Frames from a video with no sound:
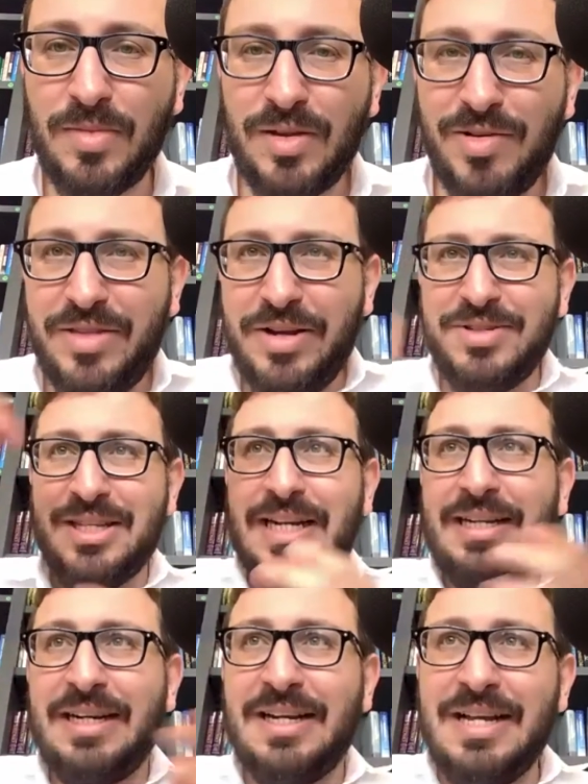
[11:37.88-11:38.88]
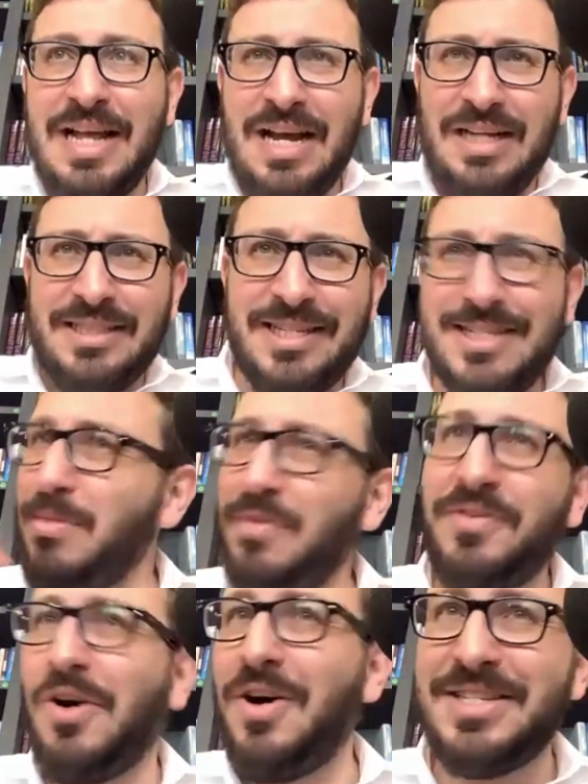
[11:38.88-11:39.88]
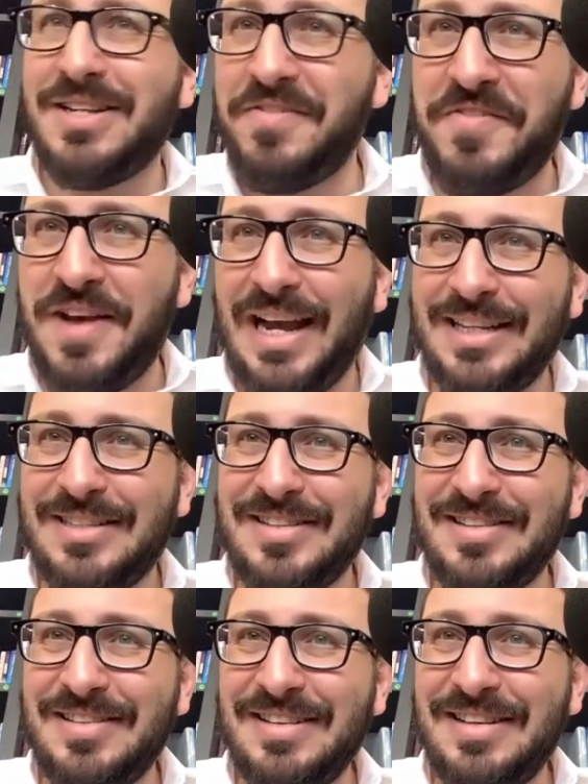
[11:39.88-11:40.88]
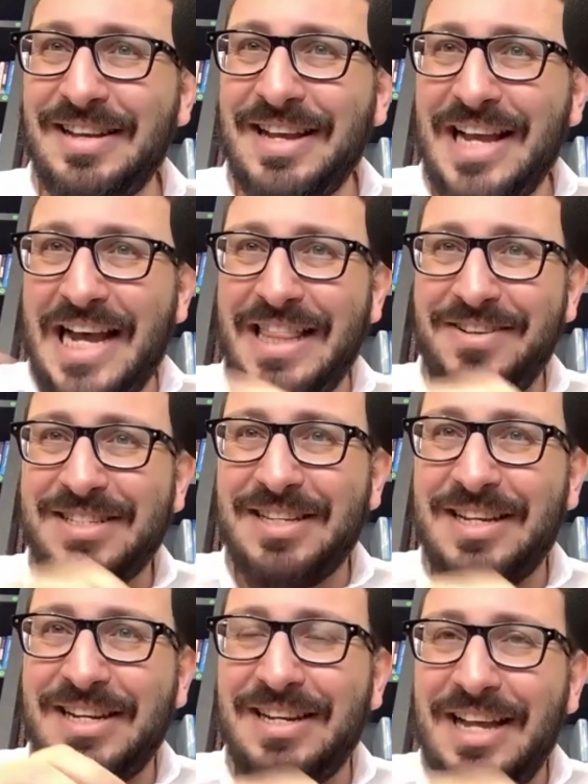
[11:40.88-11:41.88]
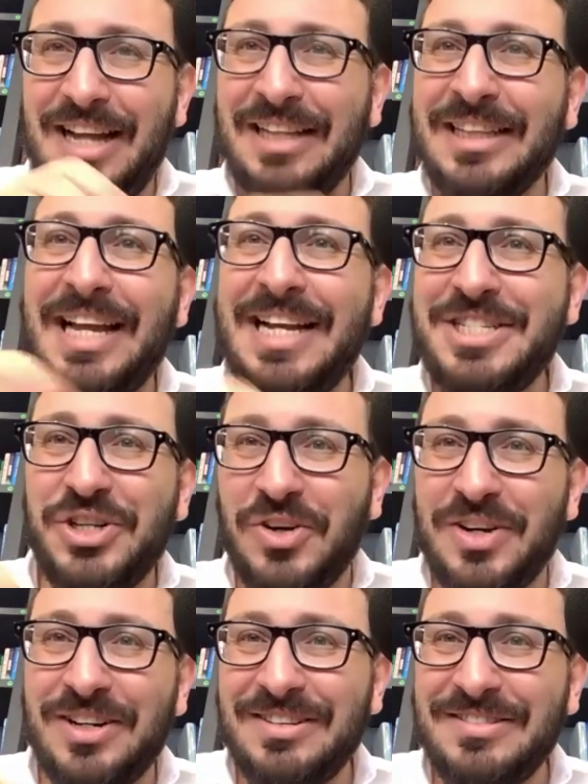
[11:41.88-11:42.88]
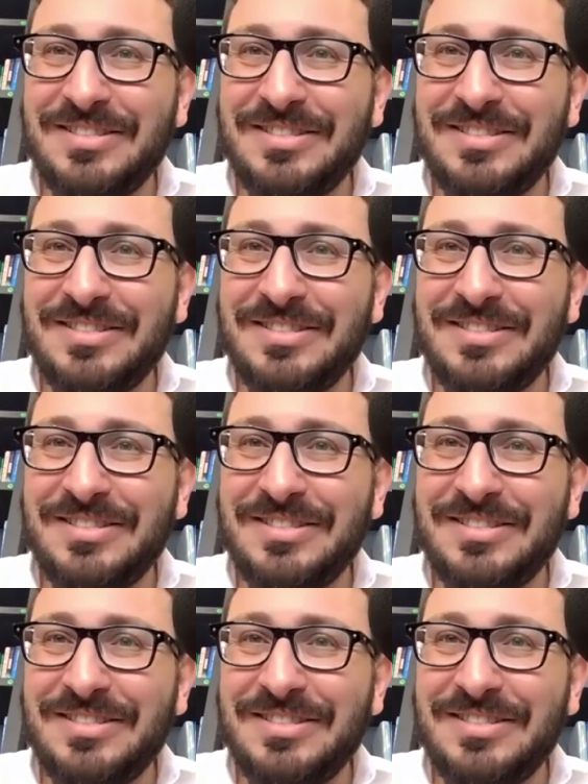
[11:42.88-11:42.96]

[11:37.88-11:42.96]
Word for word: There's like a, a system of cause and effect, and there's a, a ledger,